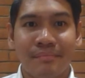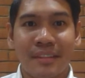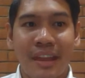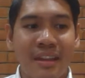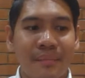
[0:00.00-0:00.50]

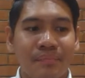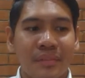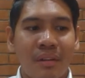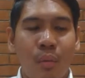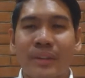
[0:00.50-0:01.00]
Okay?
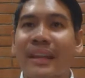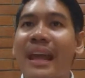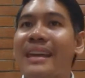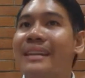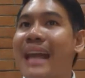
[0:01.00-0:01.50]
What can I
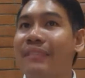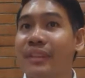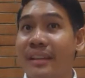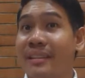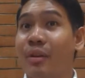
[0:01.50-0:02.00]
get after?
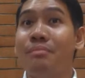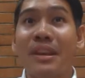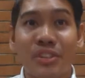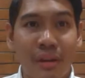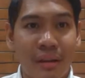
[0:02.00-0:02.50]
Is it
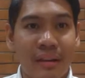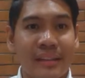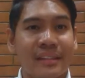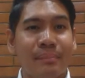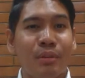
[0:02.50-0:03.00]
commission? Is
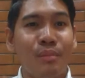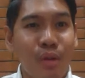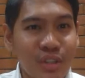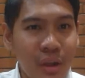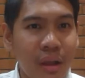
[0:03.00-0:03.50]
it
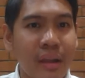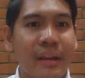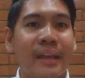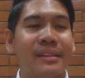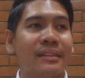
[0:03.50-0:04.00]
promotion?
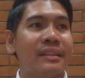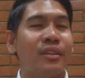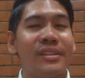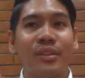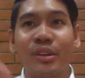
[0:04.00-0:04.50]
Is it
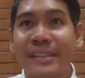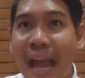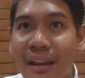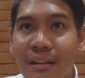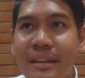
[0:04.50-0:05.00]
increase in your
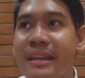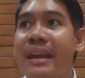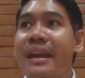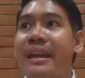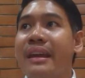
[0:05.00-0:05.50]
salary?
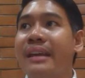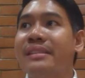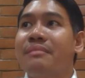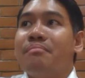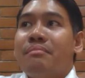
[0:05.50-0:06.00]
Is
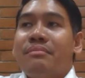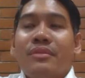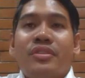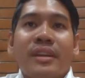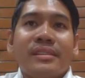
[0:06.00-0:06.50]
it
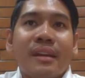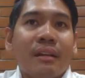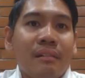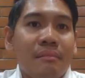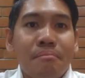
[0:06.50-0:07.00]
just the
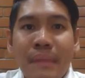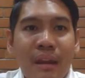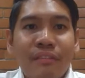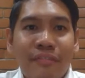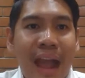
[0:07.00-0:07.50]

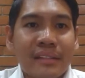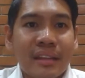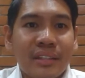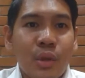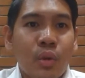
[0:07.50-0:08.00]
mere fact
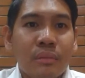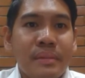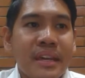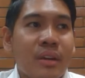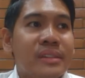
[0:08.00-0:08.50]
that you will
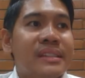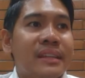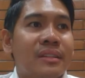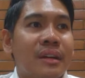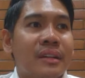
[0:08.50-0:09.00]
be
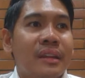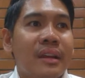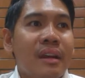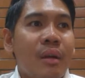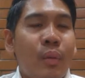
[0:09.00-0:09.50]
considered
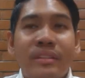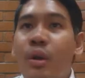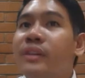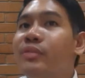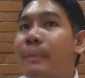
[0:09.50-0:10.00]
with
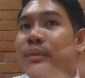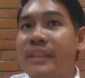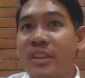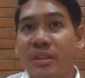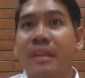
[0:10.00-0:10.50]
good
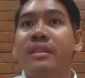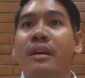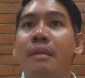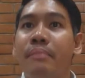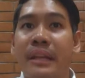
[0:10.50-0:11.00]
reputation in the
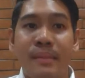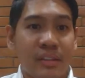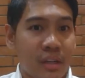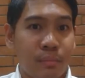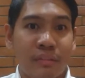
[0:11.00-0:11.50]
company because
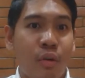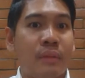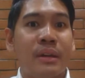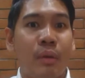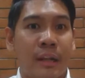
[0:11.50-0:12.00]
you're
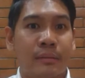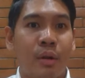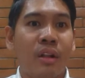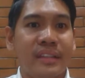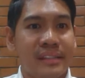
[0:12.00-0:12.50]
performing well?
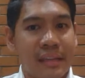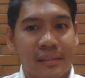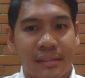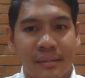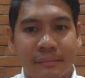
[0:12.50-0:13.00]
All these things.